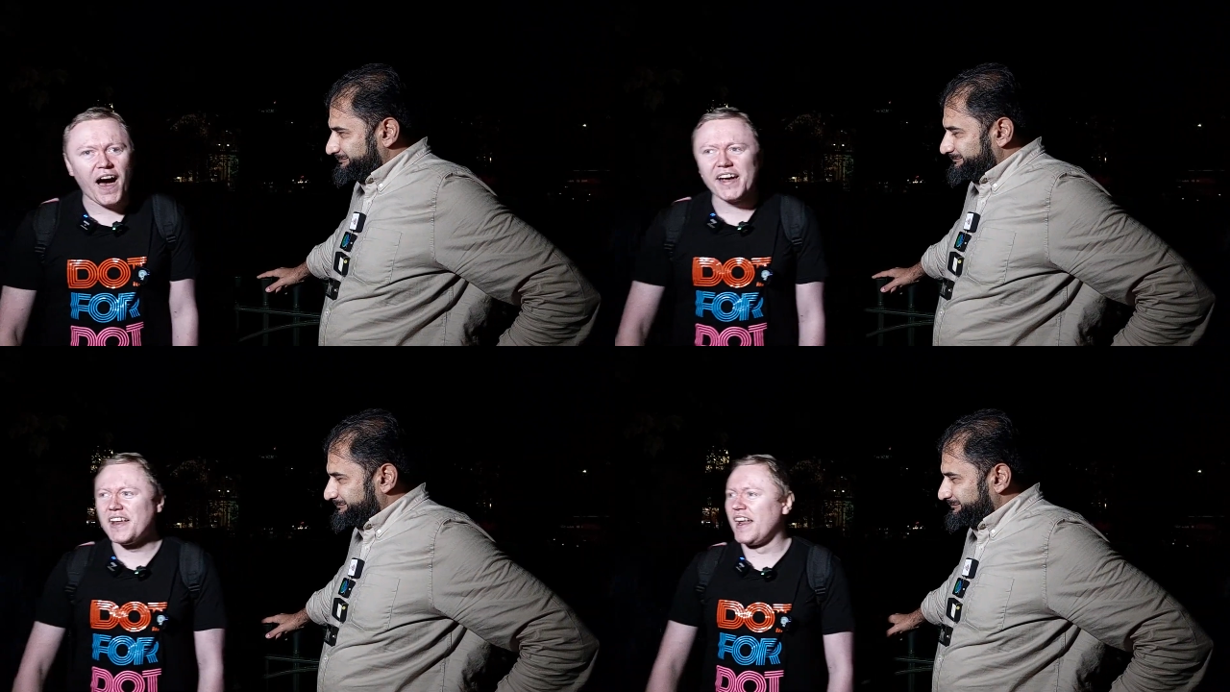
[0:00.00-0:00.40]

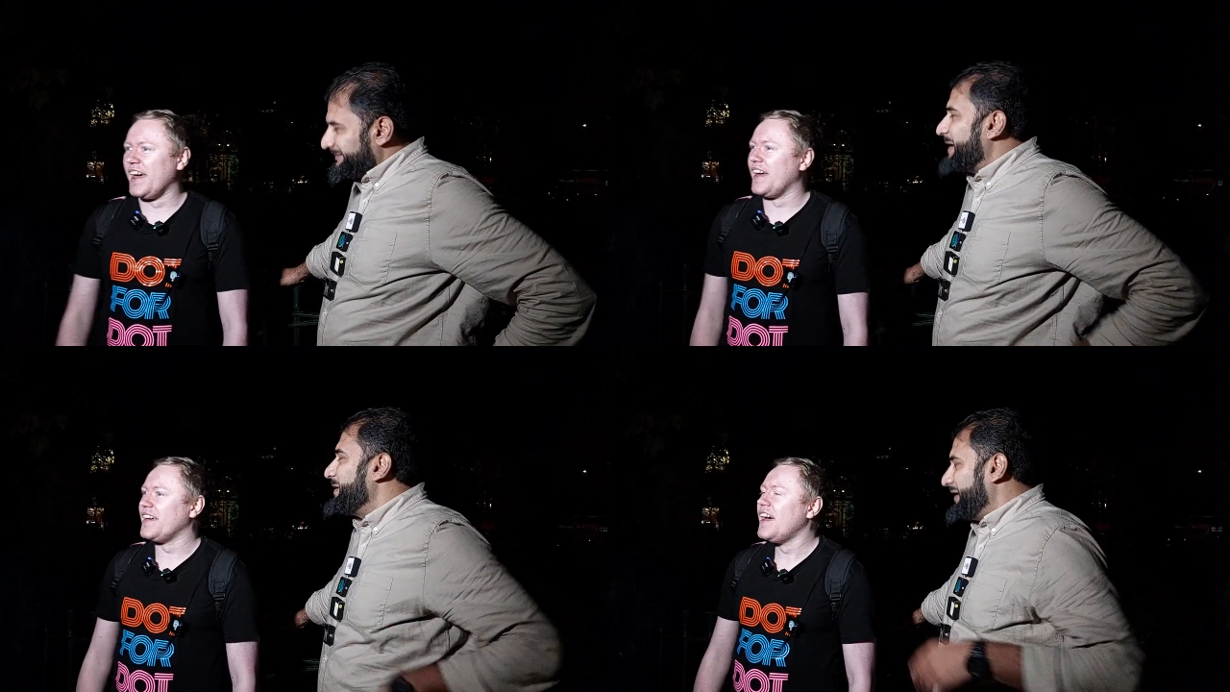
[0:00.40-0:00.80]
Speaker 1: Finally.
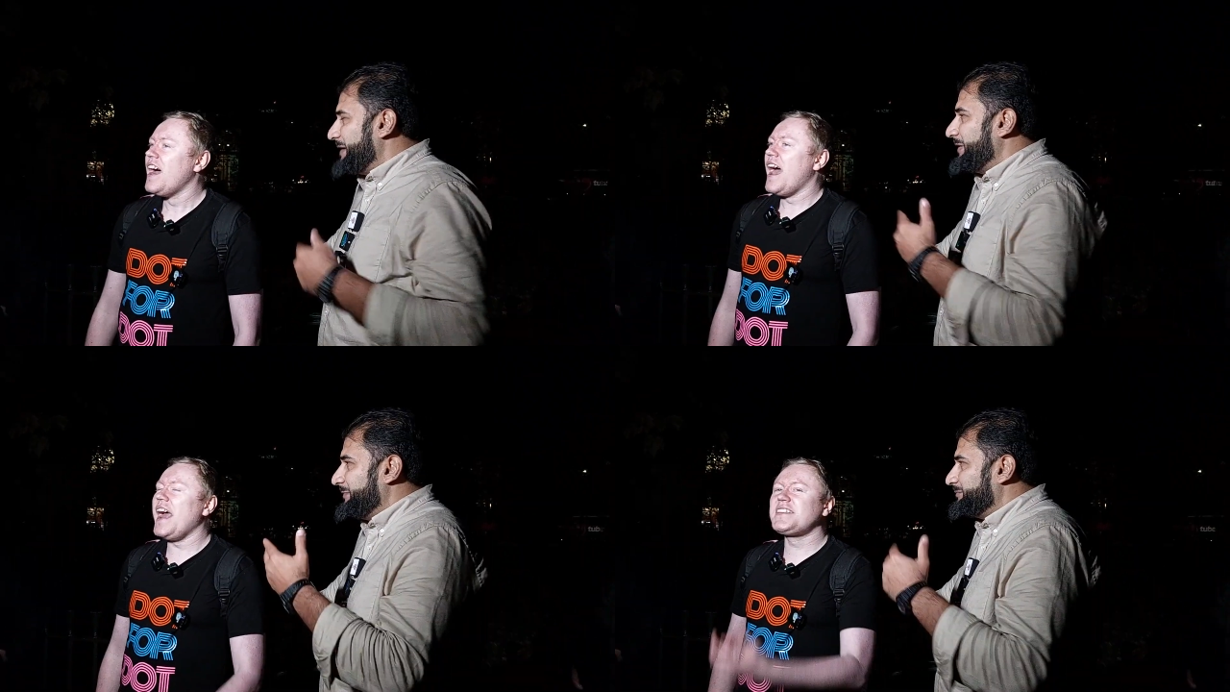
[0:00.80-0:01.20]
Let me.
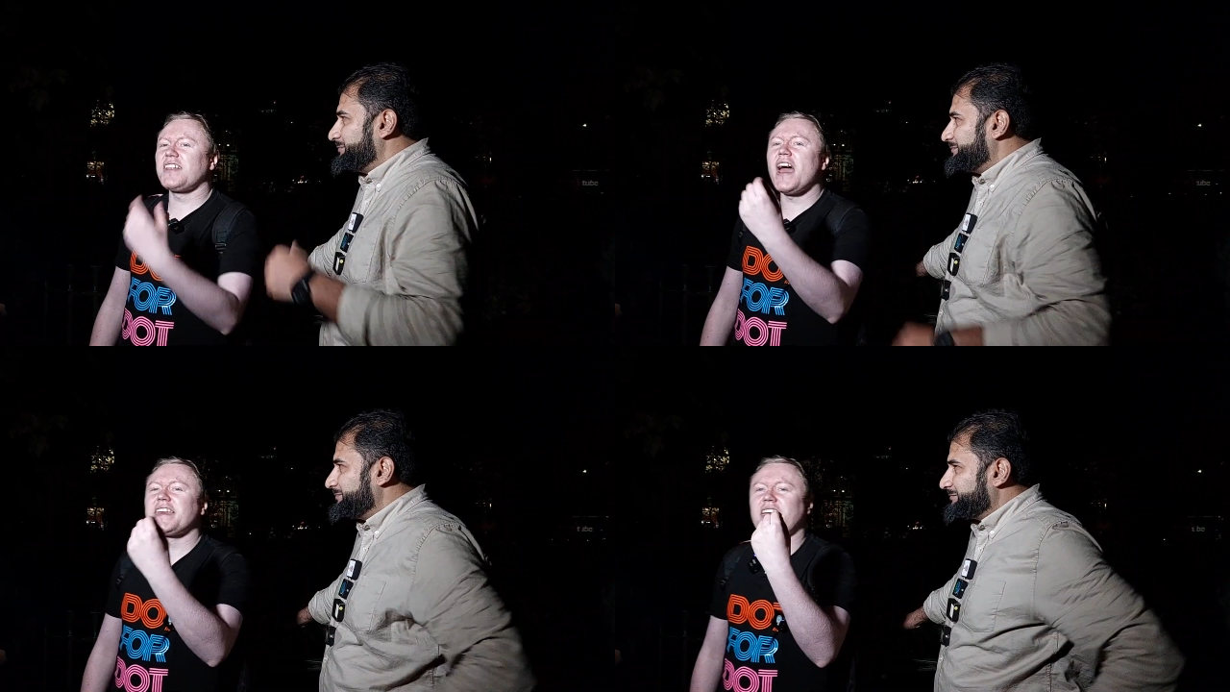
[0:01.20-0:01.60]
Let me. It's
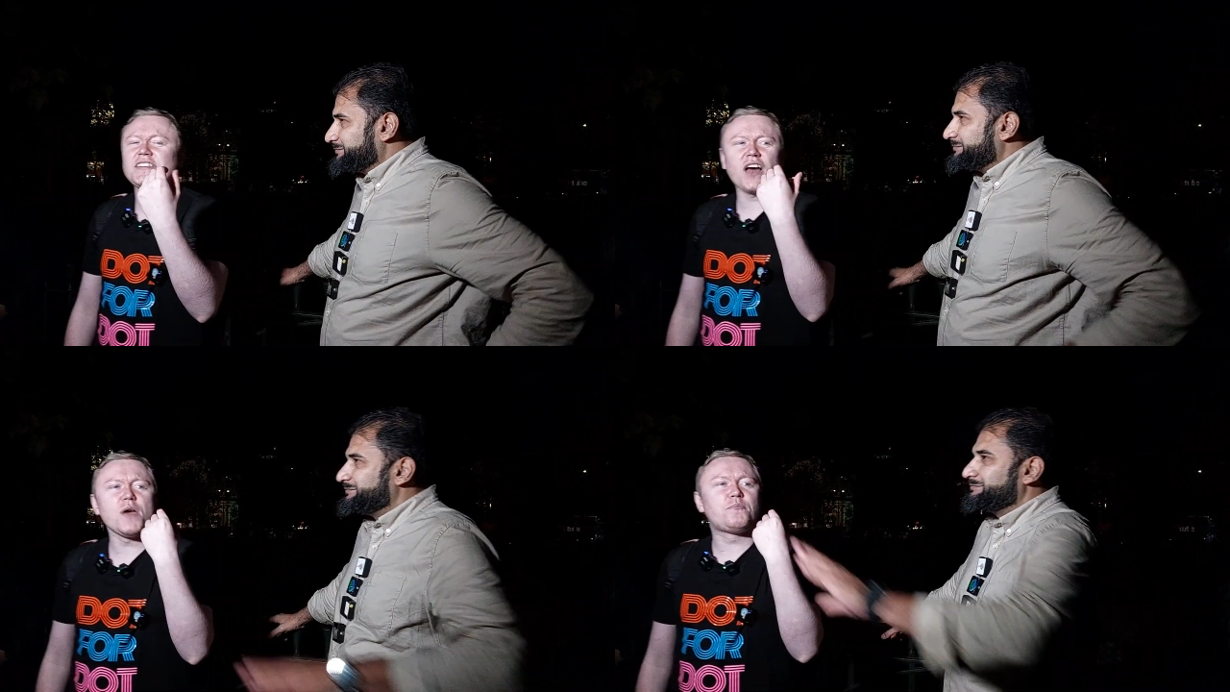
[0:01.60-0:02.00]
like
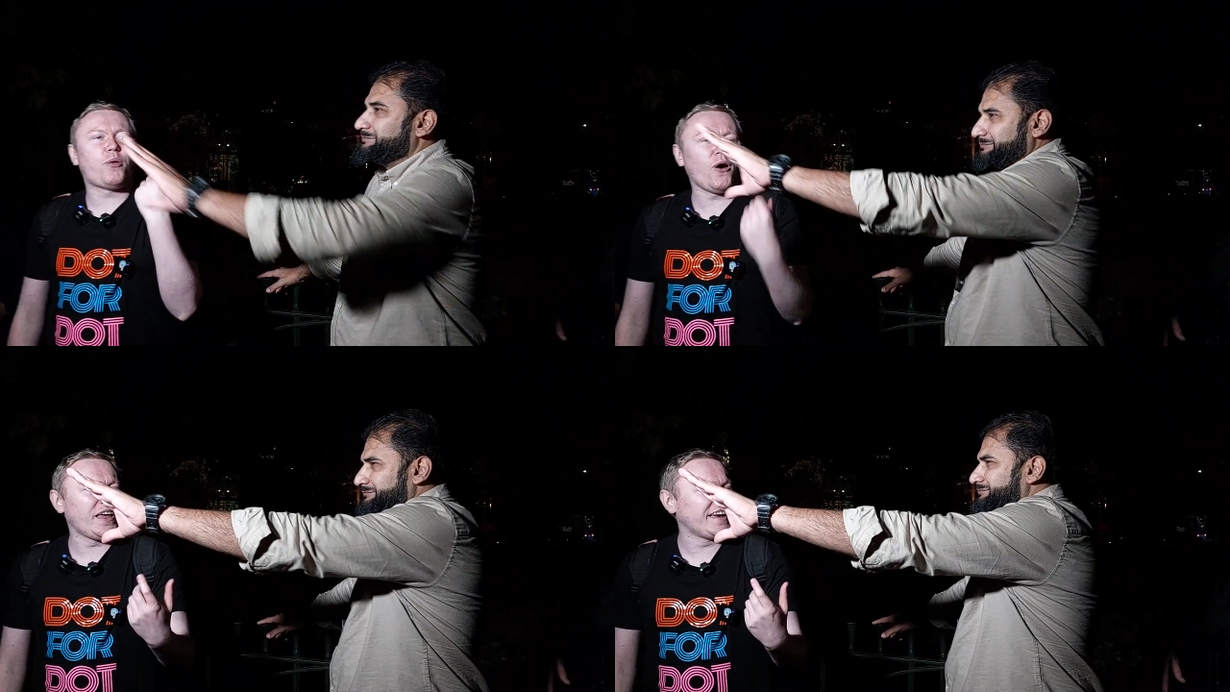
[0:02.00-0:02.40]
it's like
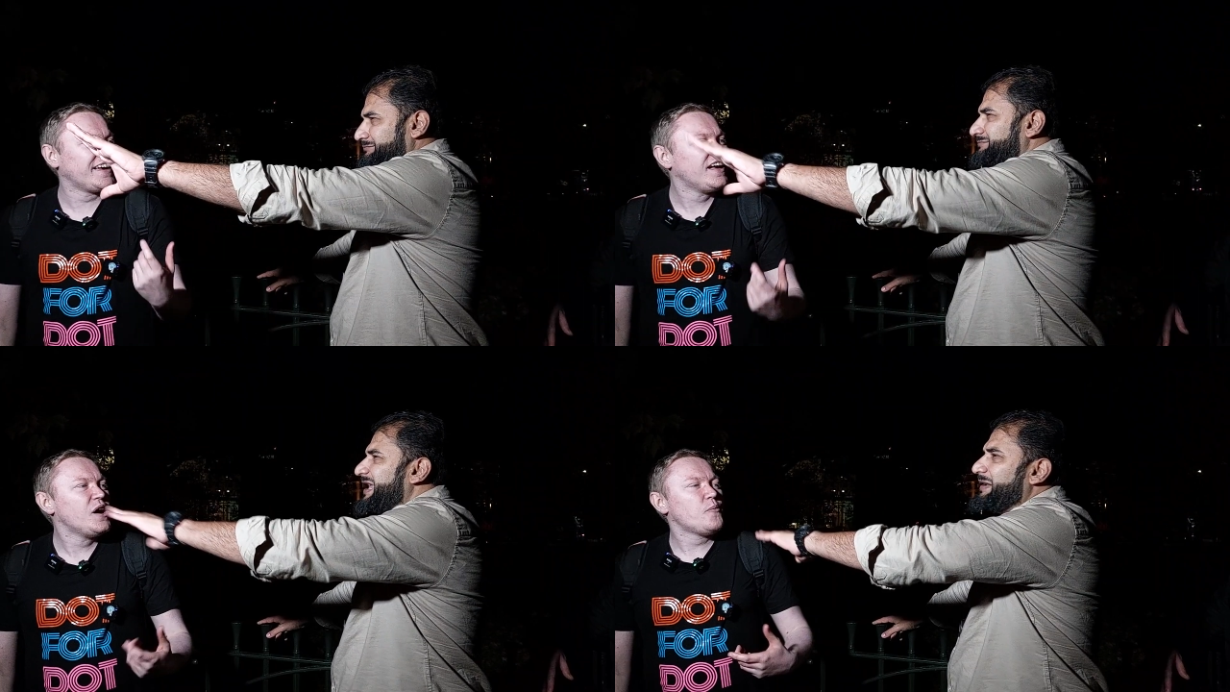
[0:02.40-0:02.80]
pulling.
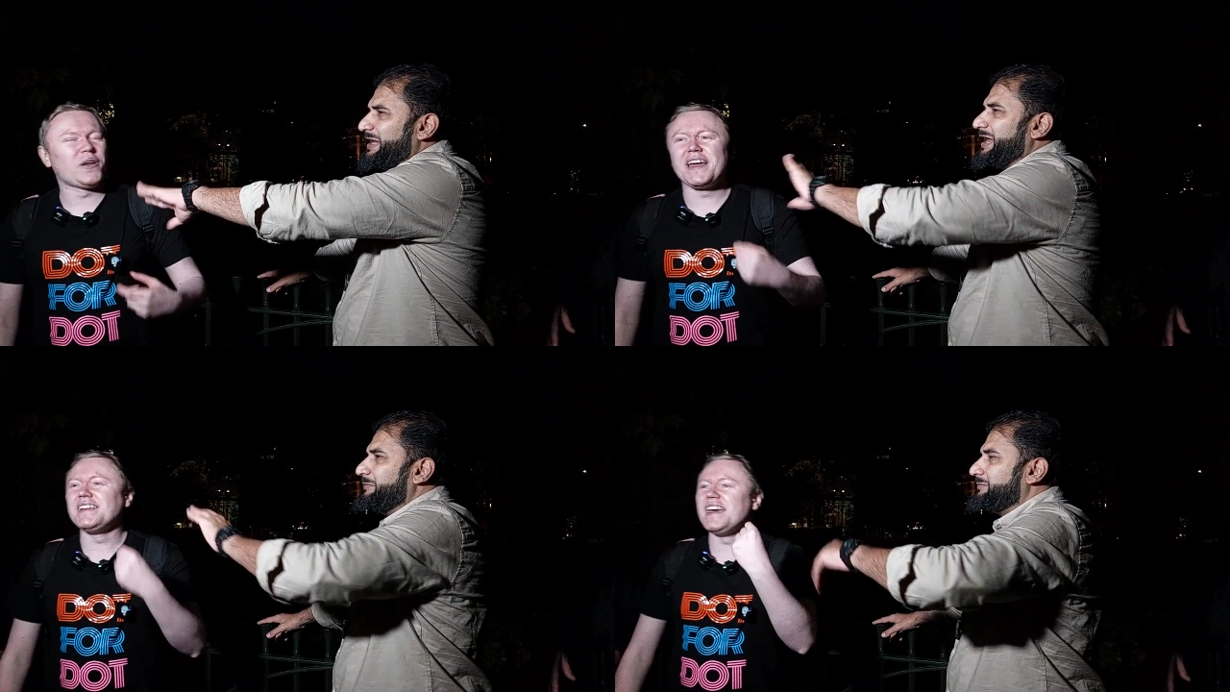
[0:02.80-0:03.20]
Let,
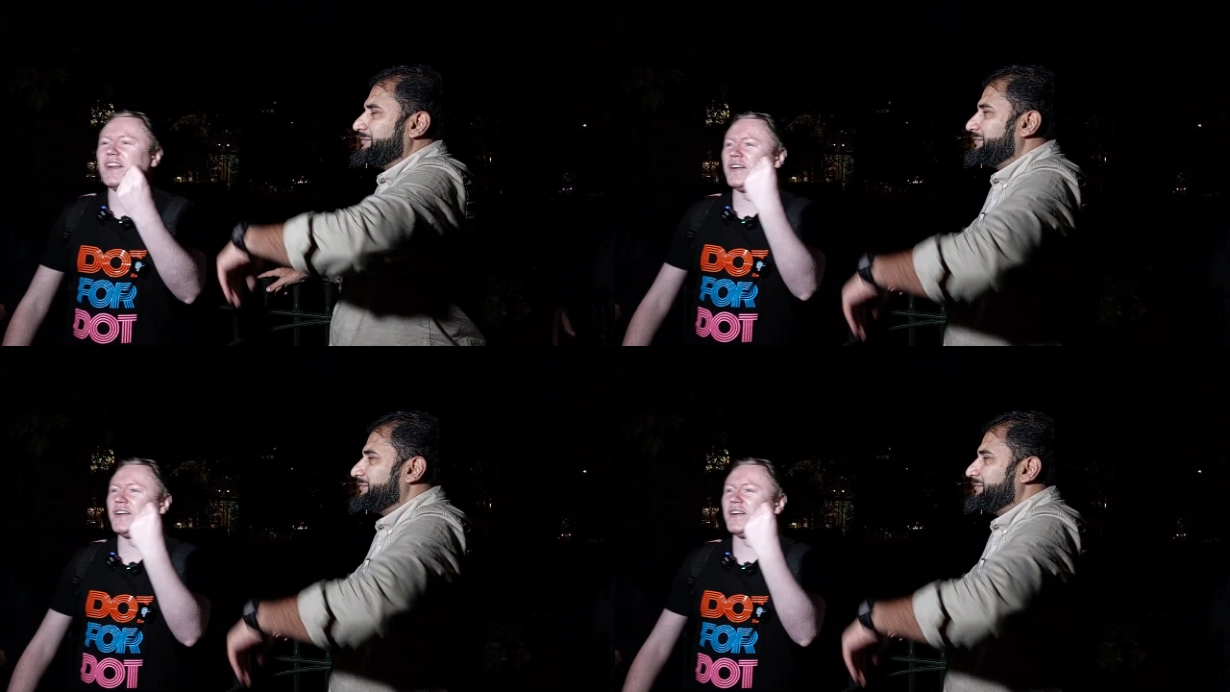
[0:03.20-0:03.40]
let him.